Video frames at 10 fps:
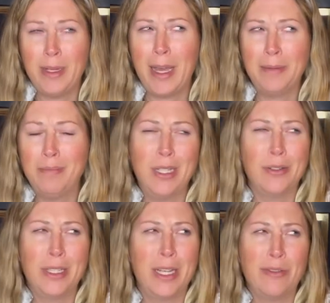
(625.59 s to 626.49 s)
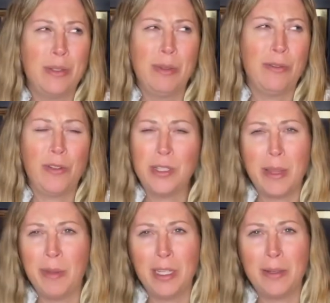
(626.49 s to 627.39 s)
Not nearly enough to be a
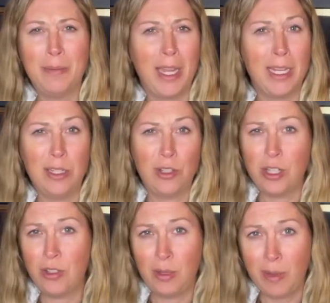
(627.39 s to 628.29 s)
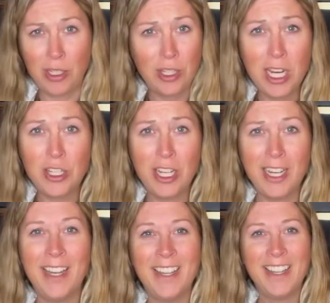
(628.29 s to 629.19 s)
full-time income by any stretch of the imagination.